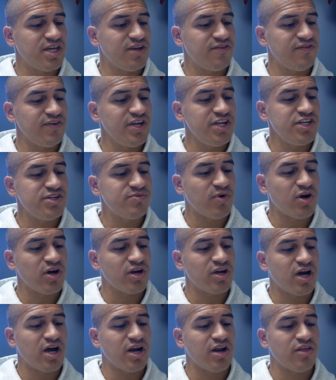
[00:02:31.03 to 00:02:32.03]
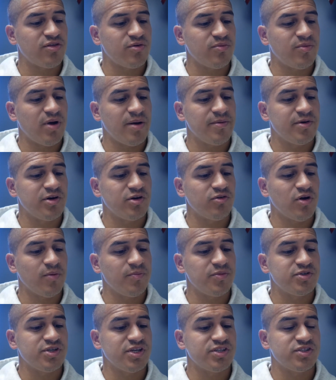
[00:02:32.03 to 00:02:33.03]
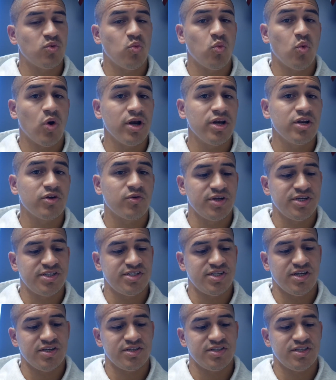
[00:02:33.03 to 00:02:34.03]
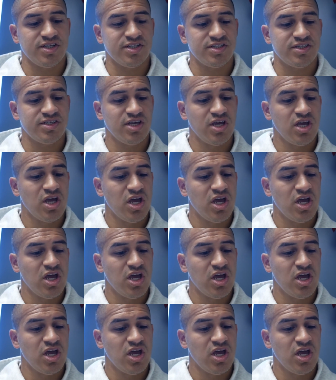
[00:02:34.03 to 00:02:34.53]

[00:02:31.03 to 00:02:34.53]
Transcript: if each mark on a thermometer represents 1 degree Celsius,